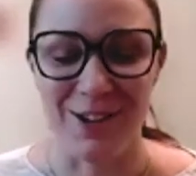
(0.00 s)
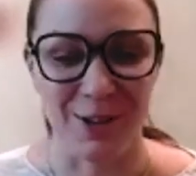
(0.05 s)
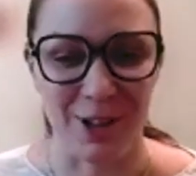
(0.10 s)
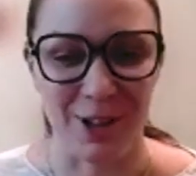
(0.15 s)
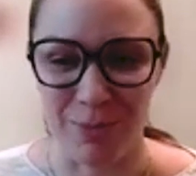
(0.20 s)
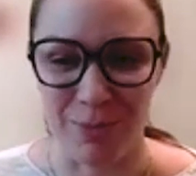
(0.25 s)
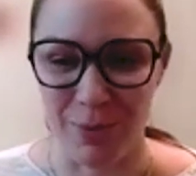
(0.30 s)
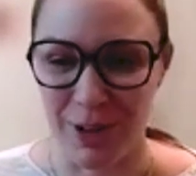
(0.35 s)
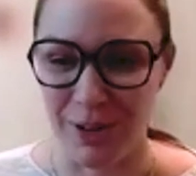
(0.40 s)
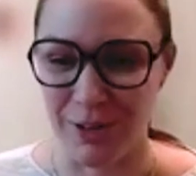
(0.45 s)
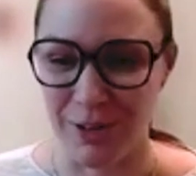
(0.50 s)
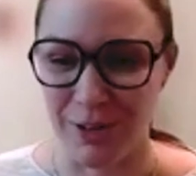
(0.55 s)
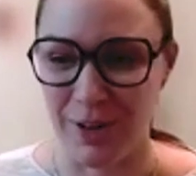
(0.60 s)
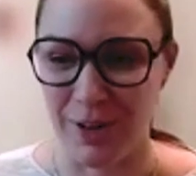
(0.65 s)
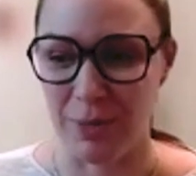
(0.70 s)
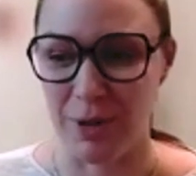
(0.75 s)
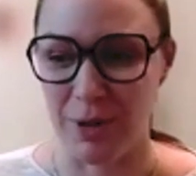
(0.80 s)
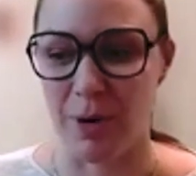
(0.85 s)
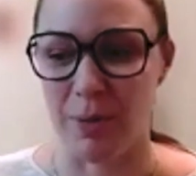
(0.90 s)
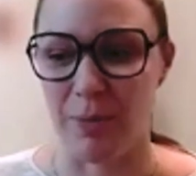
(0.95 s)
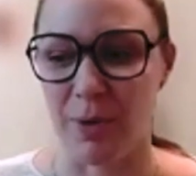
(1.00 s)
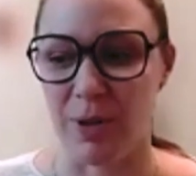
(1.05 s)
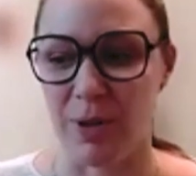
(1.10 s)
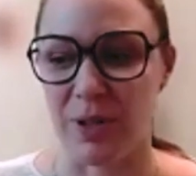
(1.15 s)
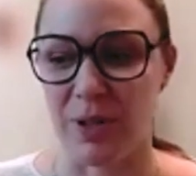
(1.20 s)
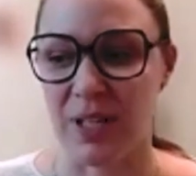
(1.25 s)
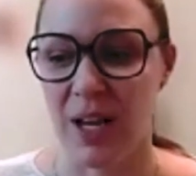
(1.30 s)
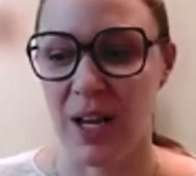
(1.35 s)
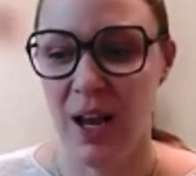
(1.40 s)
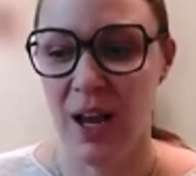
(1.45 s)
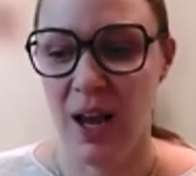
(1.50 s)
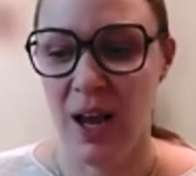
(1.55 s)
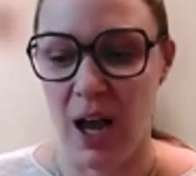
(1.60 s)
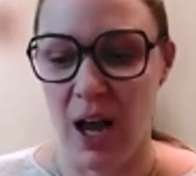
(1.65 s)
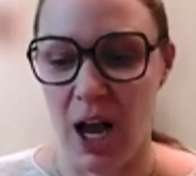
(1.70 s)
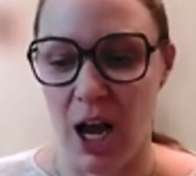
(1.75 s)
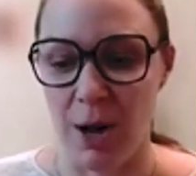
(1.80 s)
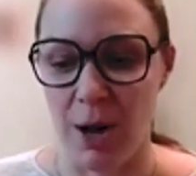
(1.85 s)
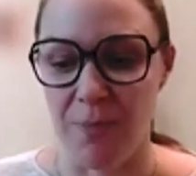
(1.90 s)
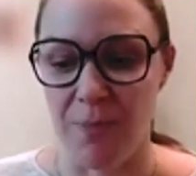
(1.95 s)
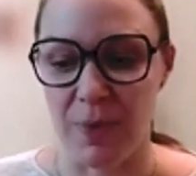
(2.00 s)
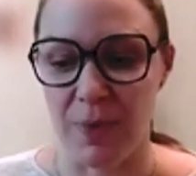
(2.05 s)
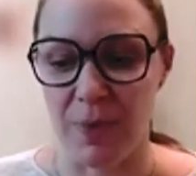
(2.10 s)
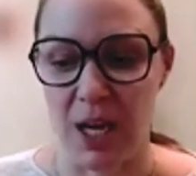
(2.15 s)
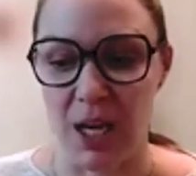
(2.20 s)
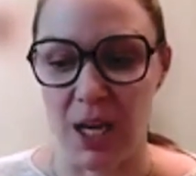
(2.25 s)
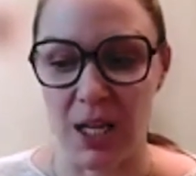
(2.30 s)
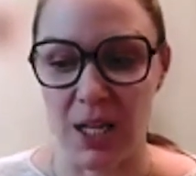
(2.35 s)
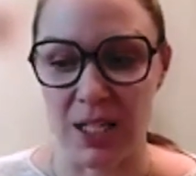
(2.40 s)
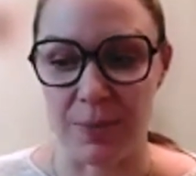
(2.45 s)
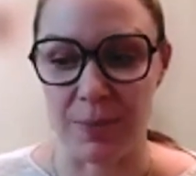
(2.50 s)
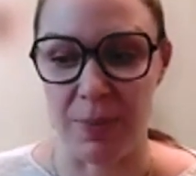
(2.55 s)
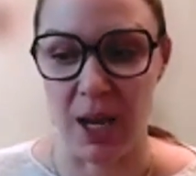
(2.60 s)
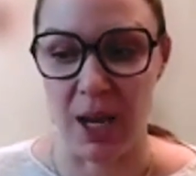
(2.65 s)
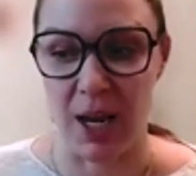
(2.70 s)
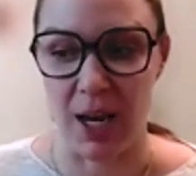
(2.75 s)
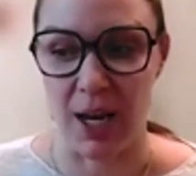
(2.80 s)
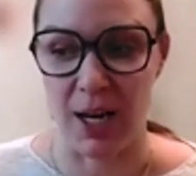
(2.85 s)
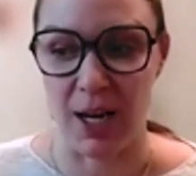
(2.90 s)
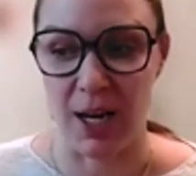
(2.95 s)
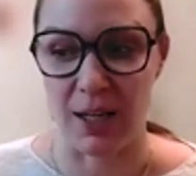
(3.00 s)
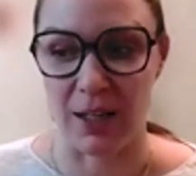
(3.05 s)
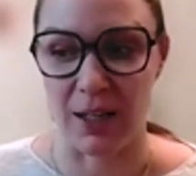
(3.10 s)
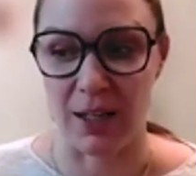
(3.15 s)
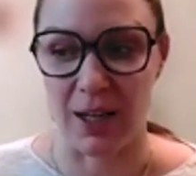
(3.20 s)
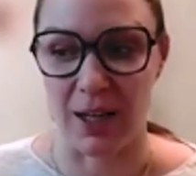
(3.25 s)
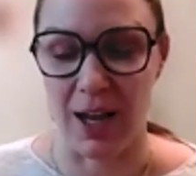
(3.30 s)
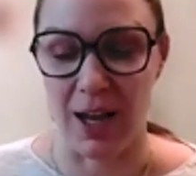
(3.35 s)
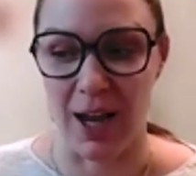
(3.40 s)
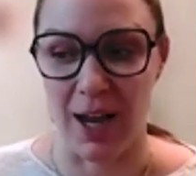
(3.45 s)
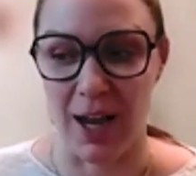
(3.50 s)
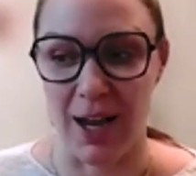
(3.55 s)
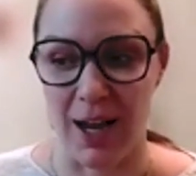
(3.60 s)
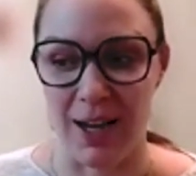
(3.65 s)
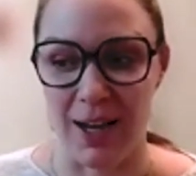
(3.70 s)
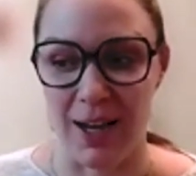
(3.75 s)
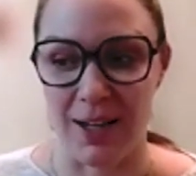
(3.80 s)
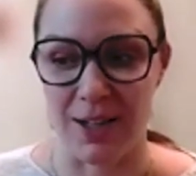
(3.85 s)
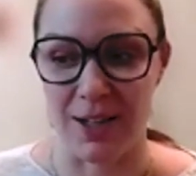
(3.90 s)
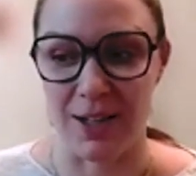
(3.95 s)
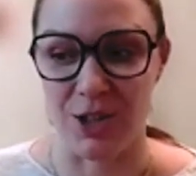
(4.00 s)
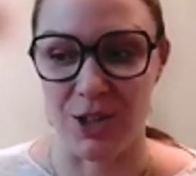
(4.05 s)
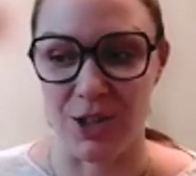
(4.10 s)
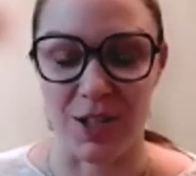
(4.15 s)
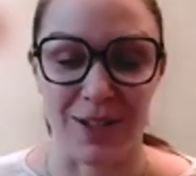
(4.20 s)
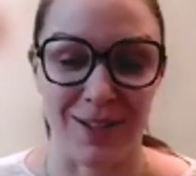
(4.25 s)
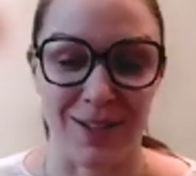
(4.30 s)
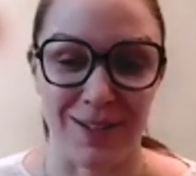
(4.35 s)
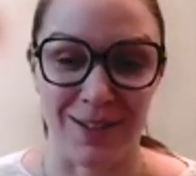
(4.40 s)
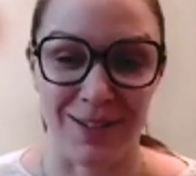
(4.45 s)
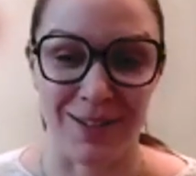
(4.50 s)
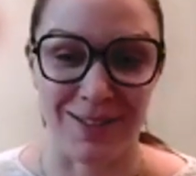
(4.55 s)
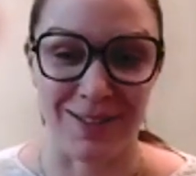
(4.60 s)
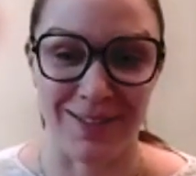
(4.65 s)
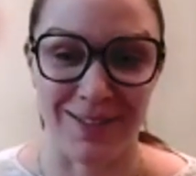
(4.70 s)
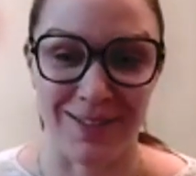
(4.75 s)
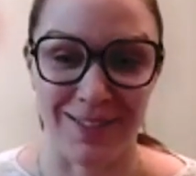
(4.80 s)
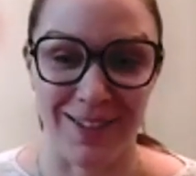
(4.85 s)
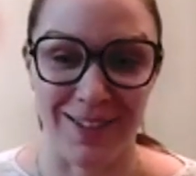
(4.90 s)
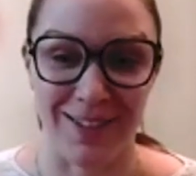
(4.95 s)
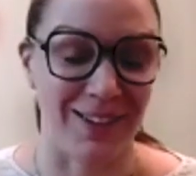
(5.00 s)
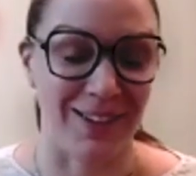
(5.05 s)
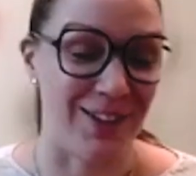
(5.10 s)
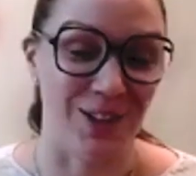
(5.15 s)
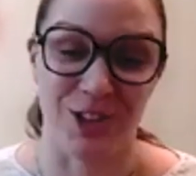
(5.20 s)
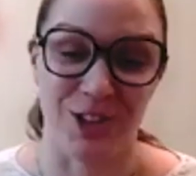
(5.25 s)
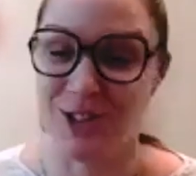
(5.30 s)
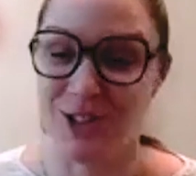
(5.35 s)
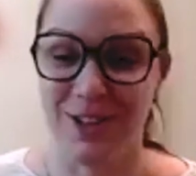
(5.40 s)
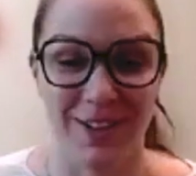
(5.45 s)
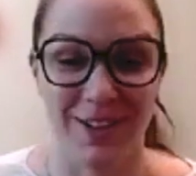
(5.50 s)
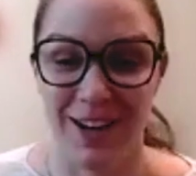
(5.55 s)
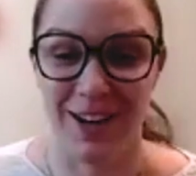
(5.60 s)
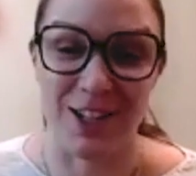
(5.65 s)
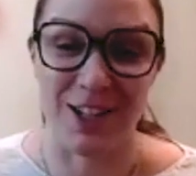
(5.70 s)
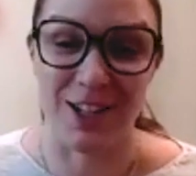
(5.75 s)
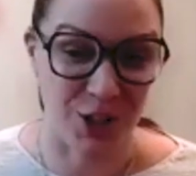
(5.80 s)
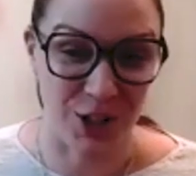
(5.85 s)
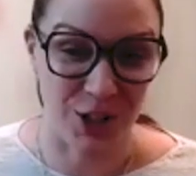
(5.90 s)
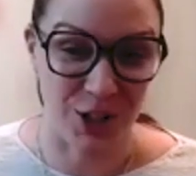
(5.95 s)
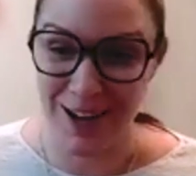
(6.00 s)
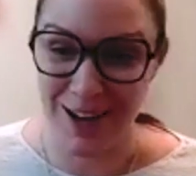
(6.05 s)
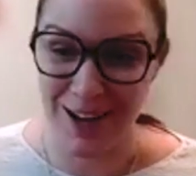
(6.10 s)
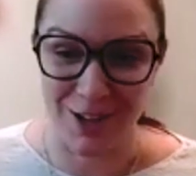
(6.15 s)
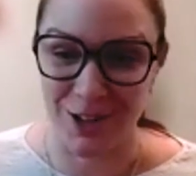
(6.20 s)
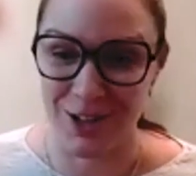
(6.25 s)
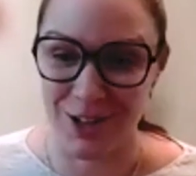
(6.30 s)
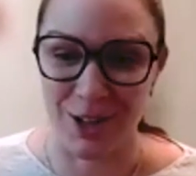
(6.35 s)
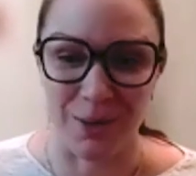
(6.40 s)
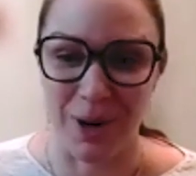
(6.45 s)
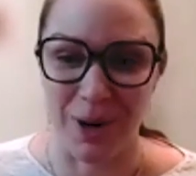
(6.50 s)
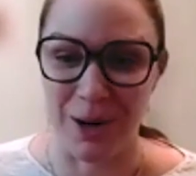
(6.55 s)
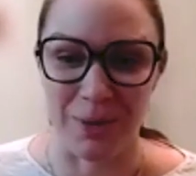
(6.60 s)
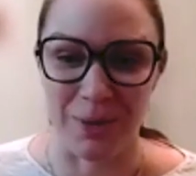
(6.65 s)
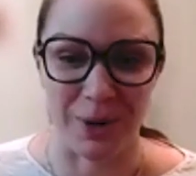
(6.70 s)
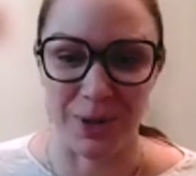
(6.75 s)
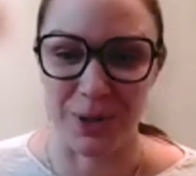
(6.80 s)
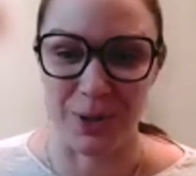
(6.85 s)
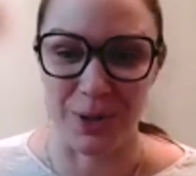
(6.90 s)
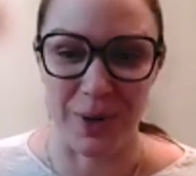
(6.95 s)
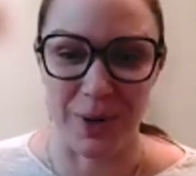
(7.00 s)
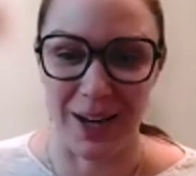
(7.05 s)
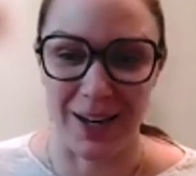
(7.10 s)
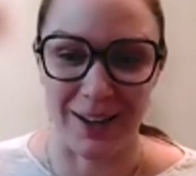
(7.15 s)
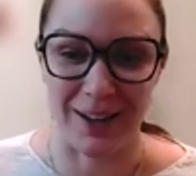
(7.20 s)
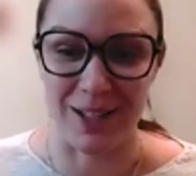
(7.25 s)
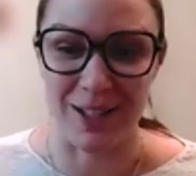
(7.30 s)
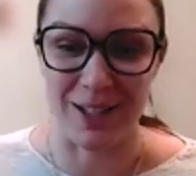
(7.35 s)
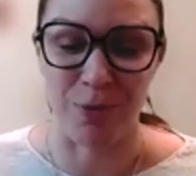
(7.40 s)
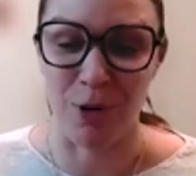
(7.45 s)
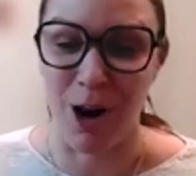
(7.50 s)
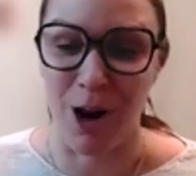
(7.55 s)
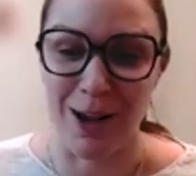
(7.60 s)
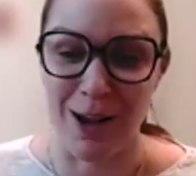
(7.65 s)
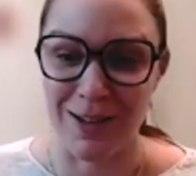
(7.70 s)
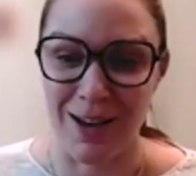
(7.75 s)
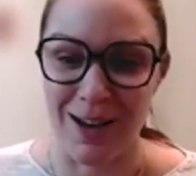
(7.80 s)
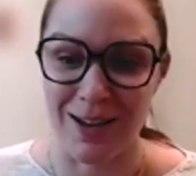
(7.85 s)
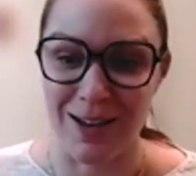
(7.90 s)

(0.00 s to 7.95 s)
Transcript: Couldn't bring your family members. Um, it has been uh, just has changed the way we're doing this process.